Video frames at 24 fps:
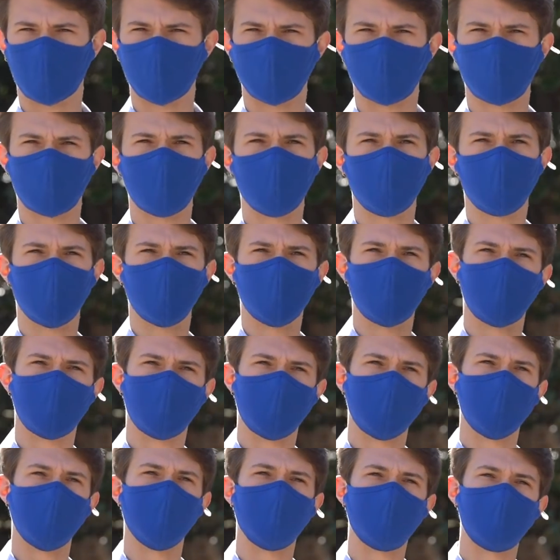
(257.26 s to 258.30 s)
consortium
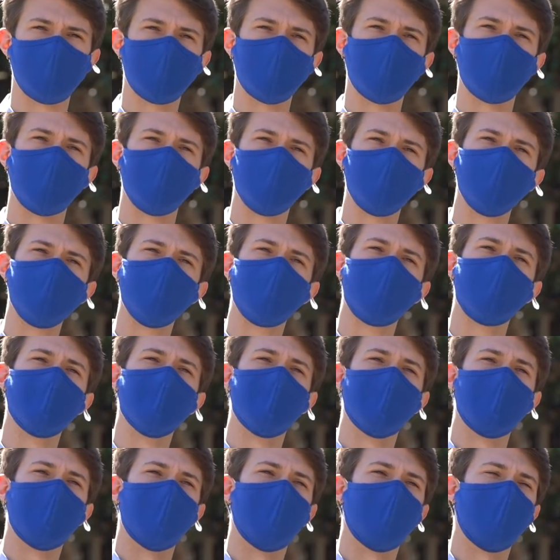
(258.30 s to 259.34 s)
between UNC and Duke
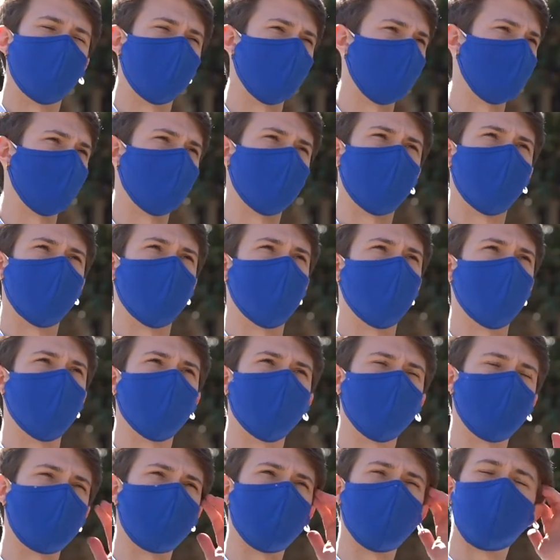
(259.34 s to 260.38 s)
on
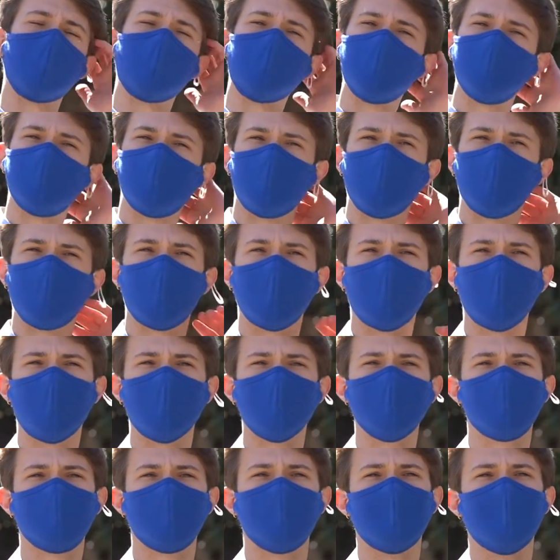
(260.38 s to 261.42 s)
Middle Eastern
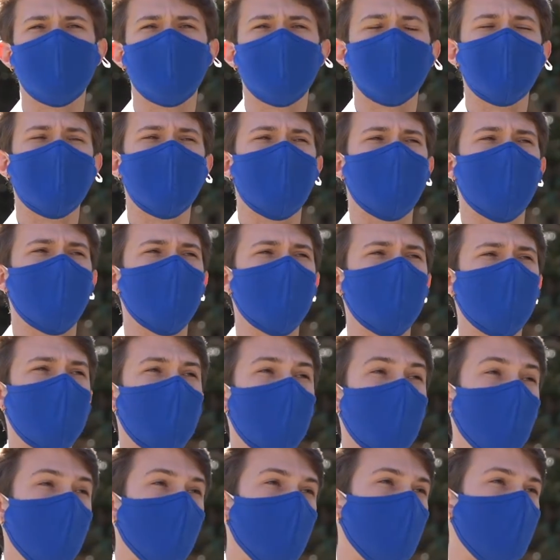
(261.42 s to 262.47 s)
affairs,
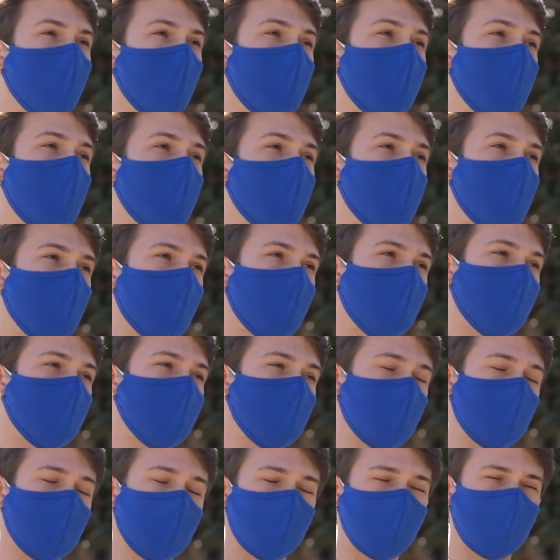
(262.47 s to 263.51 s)
I
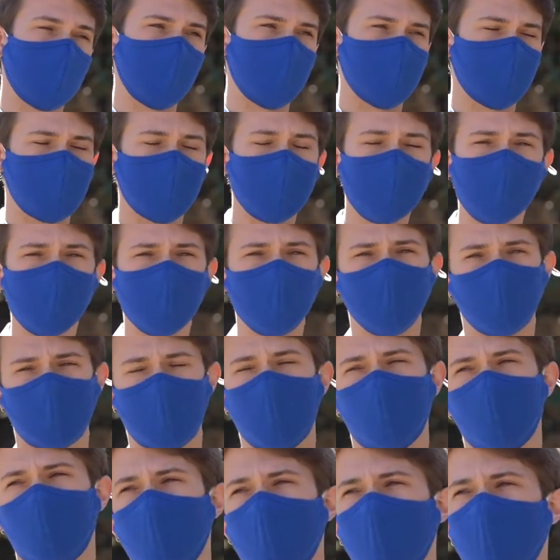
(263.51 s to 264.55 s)
and another senator
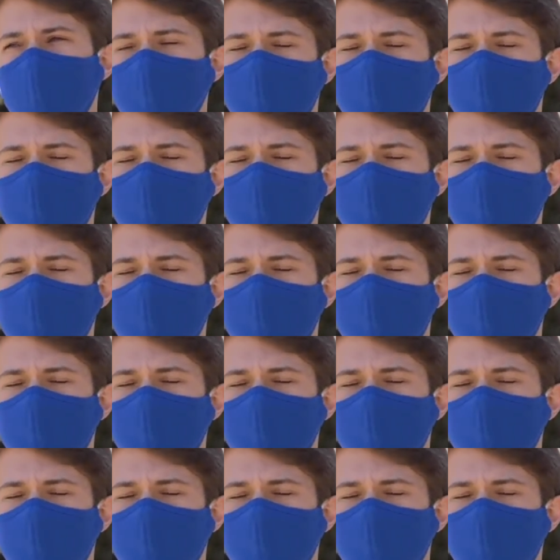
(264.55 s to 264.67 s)
drafted a